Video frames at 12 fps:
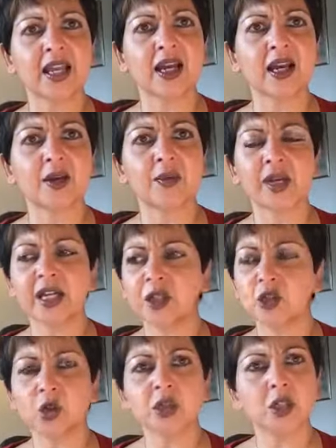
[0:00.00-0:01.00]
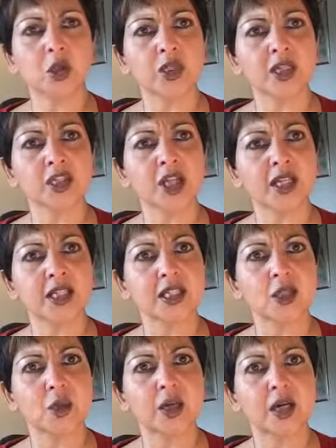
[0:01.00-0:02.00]
I really enjoyed chatting
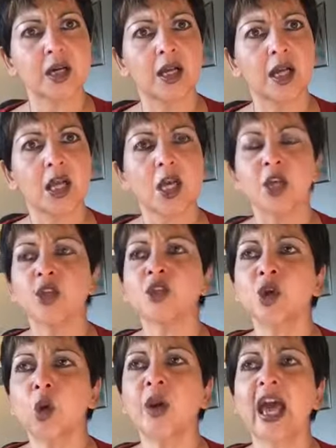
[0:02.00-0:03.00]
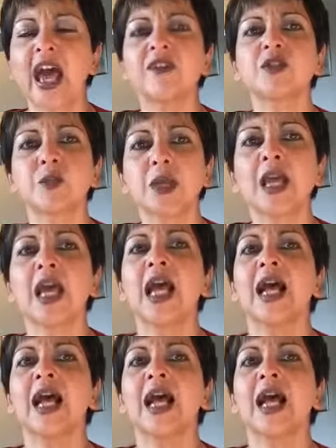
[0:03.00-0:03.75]
to her. You don't have to be